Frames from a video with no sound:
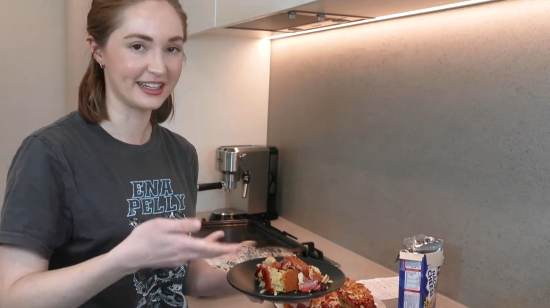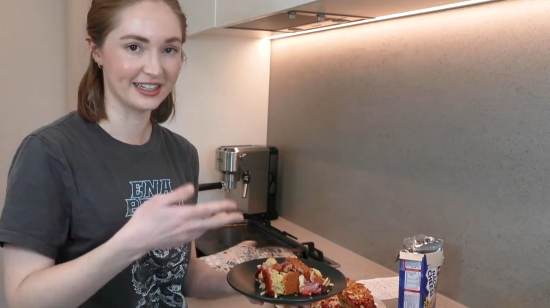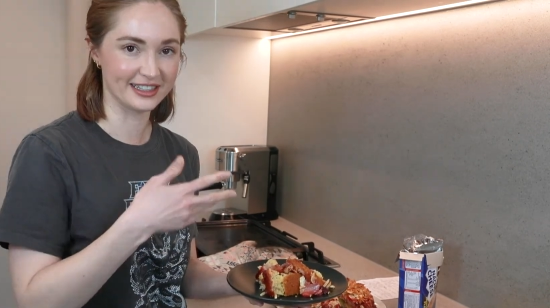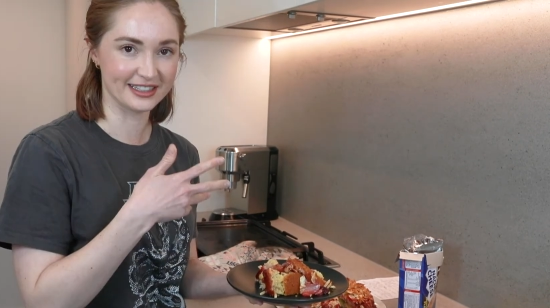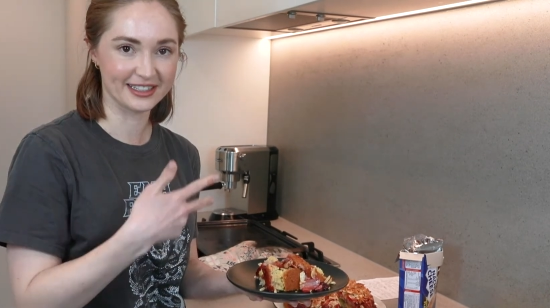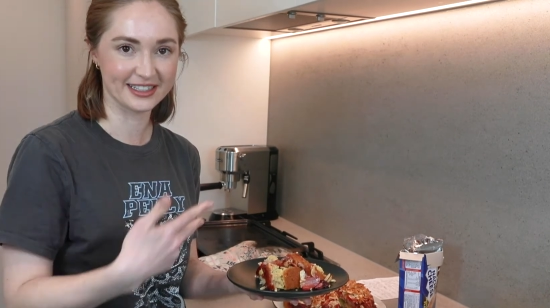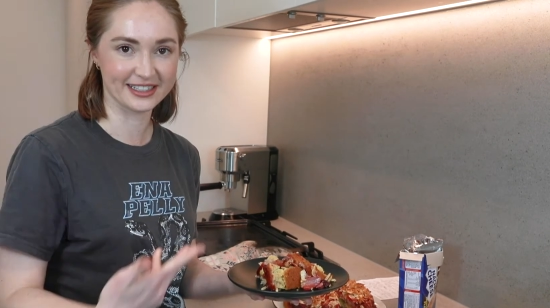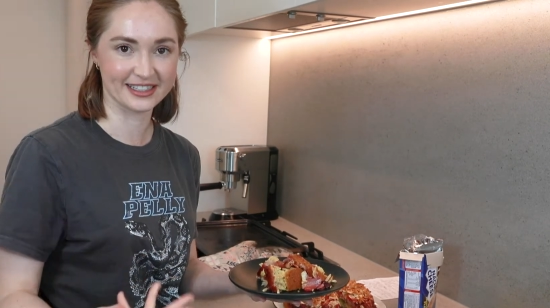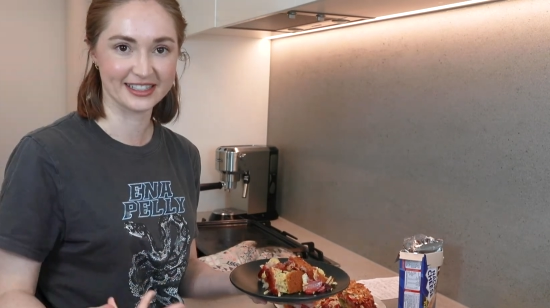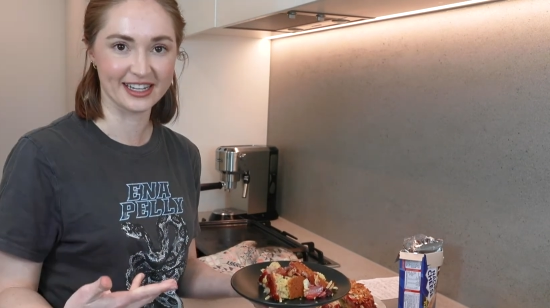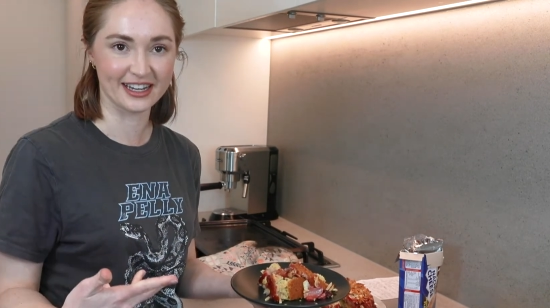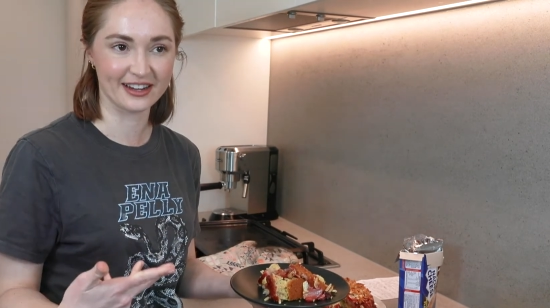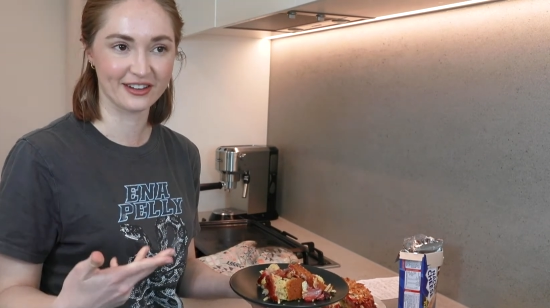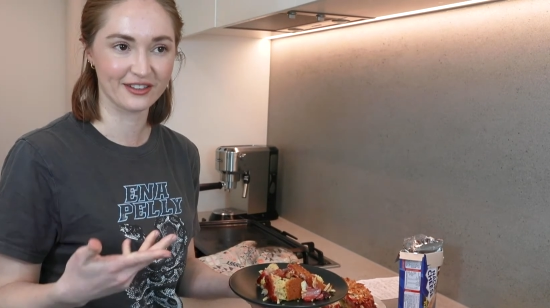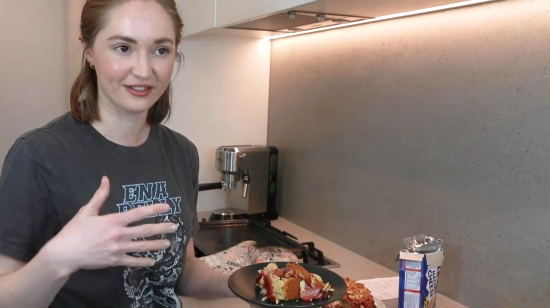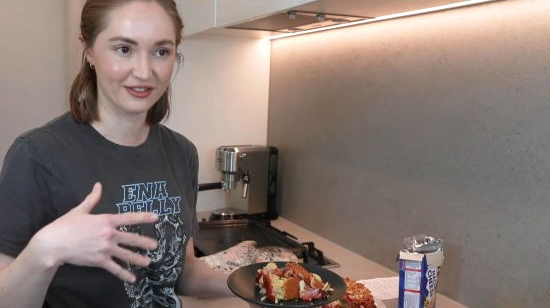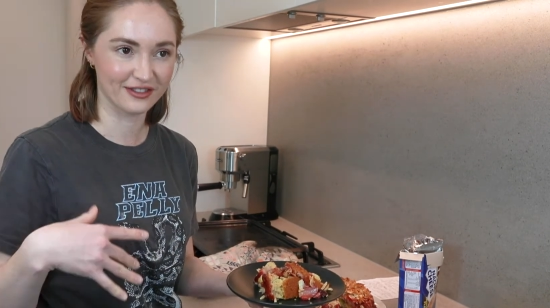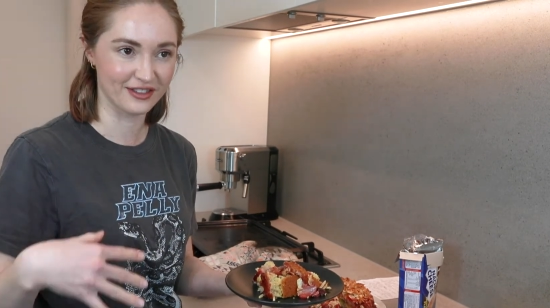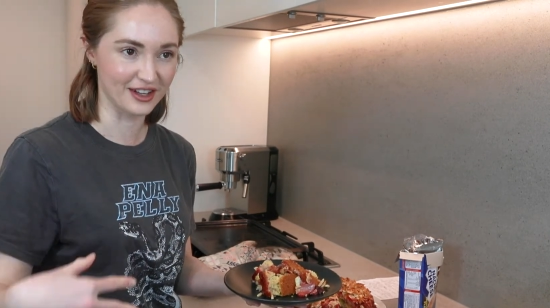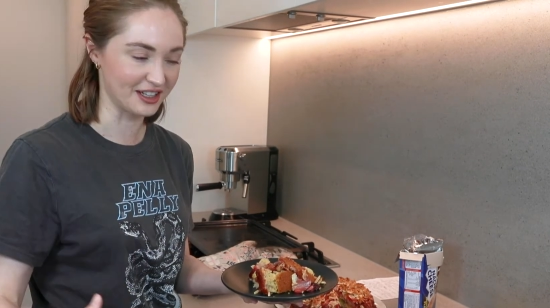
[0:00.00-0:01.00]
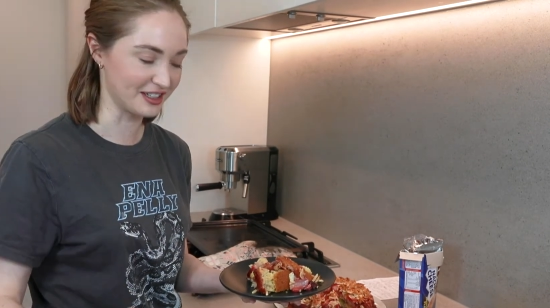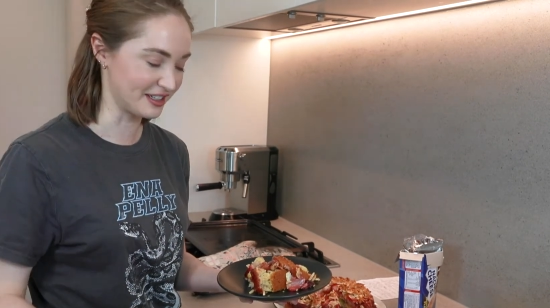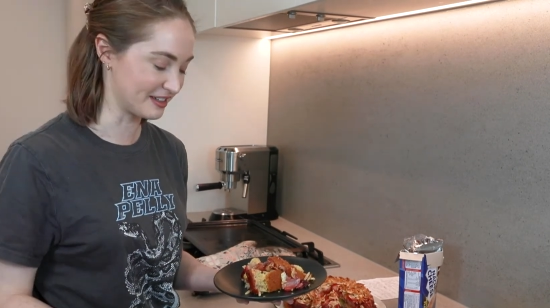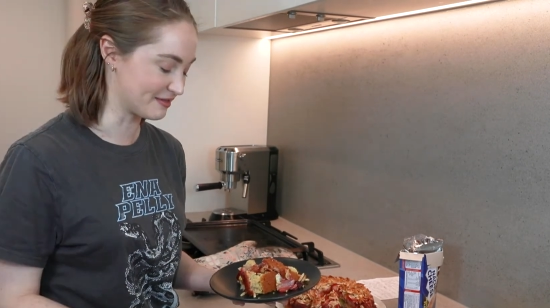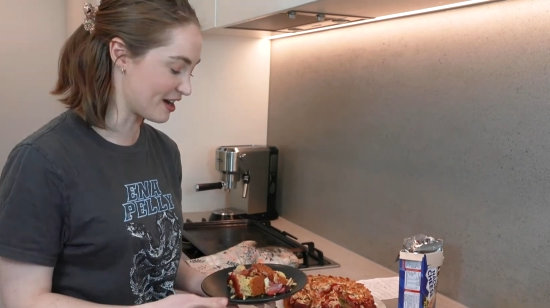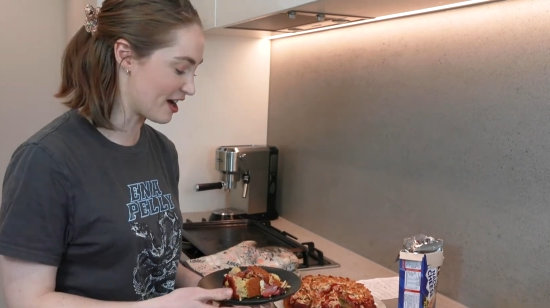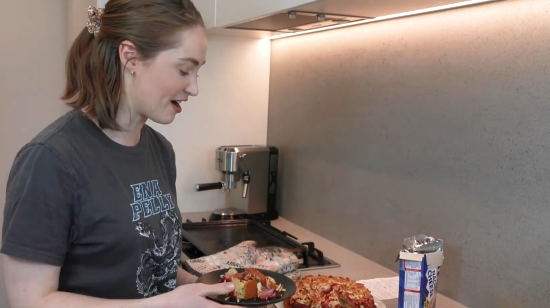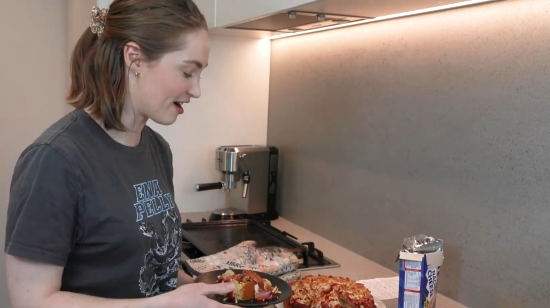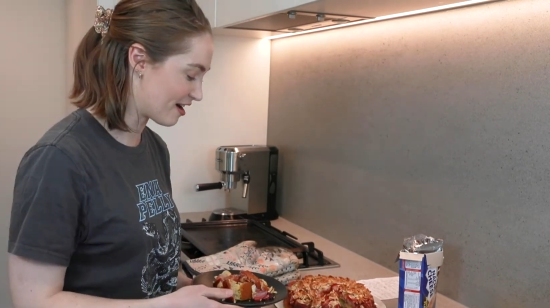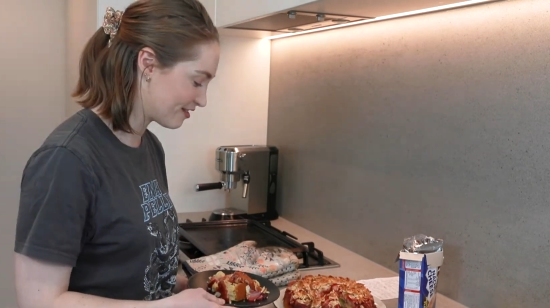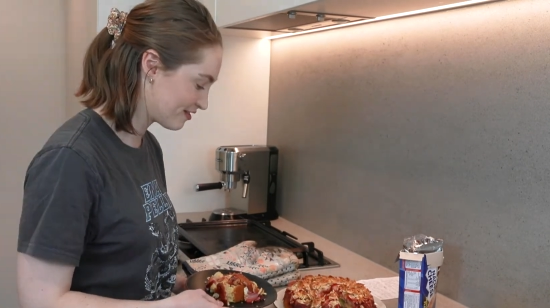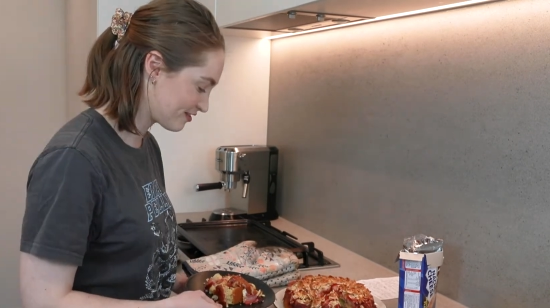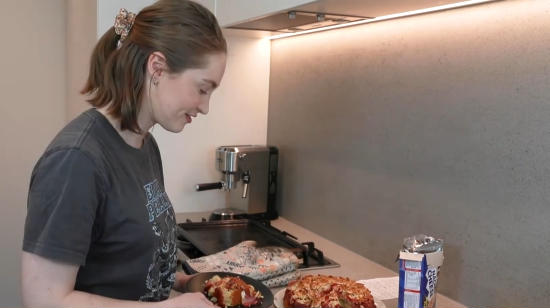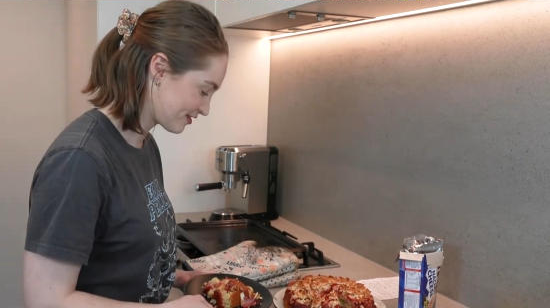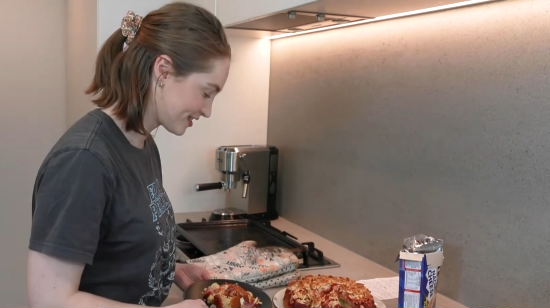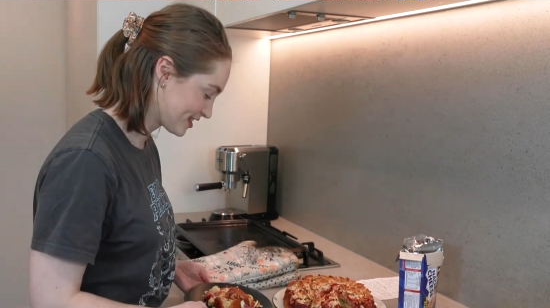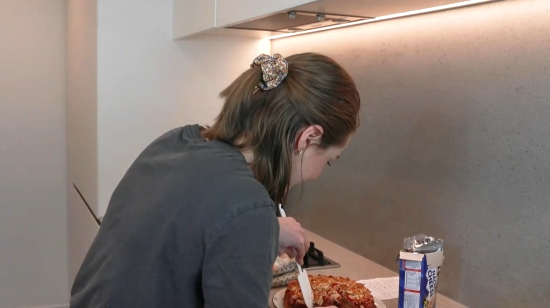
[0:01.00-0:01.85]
it just like fell in half.